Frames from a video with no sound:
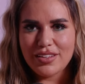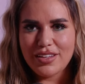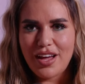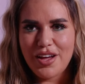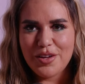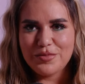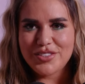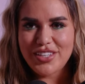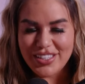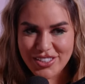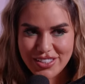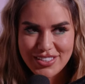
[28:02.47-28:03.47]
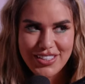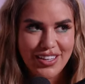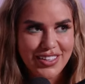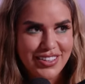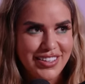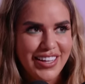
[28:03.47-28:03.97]
um, cheesy
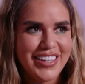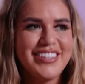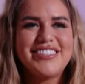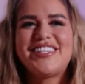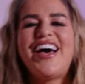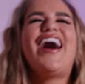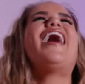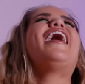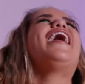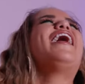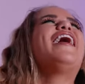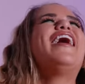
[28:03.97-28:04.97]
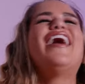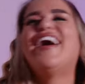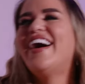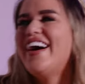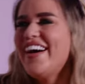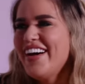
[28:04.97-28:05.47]
LED lights.
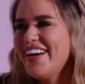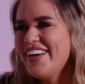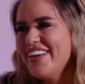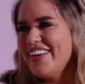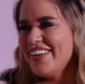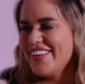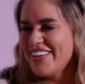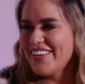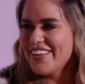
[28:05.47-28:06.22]
the mood